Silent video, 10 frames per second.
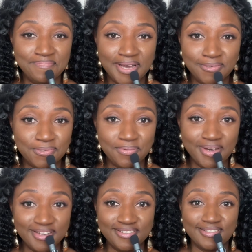bad to
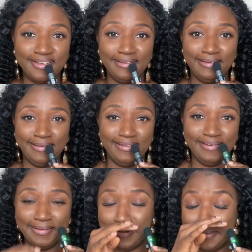worse.
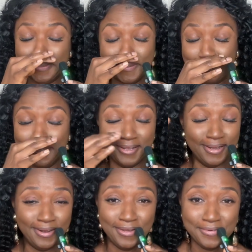Still
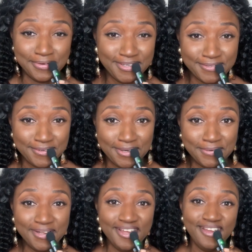a long way to go,
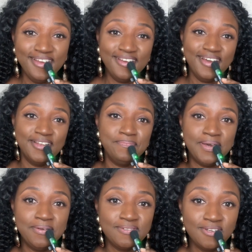and
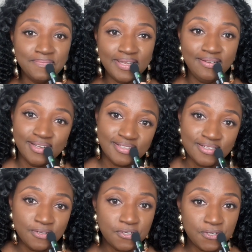parents not being
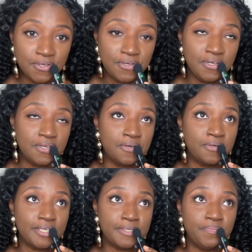listened to.
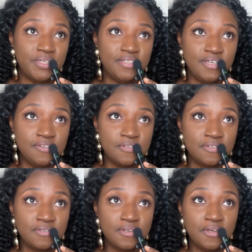The teachers